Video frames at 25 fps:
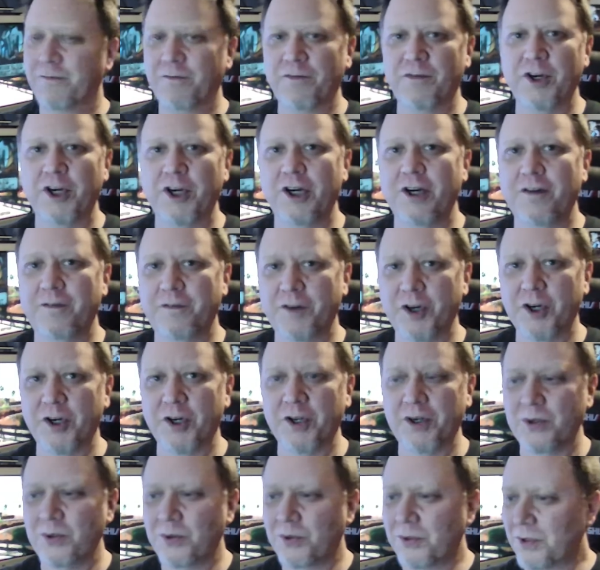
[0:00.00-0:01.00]
Very,
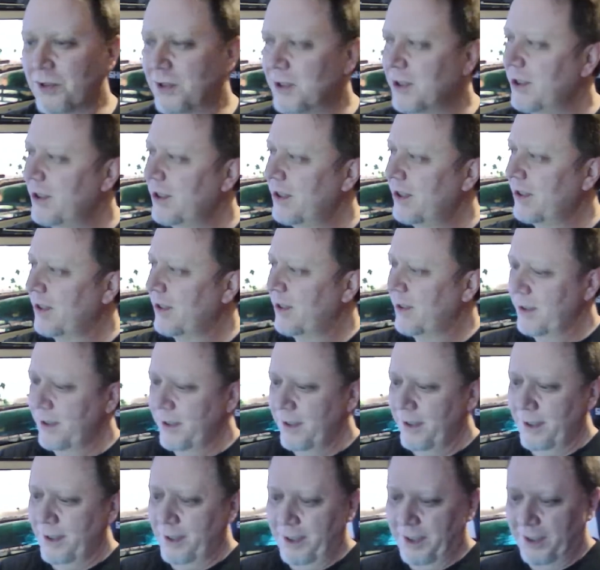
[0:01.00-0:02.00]
very cool.
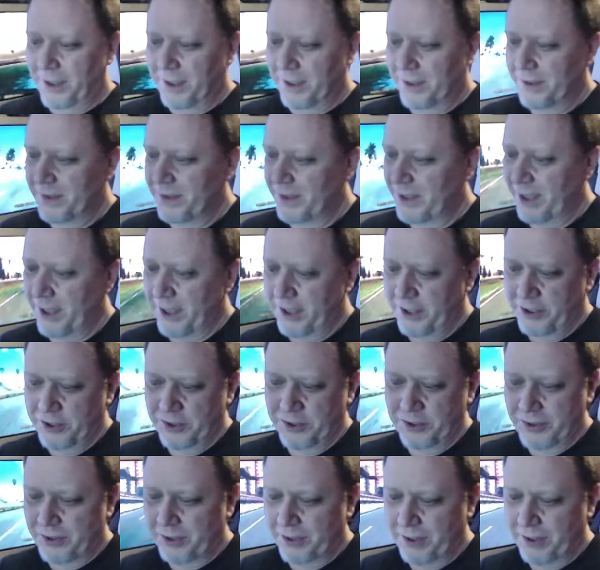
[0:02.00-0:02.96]
And just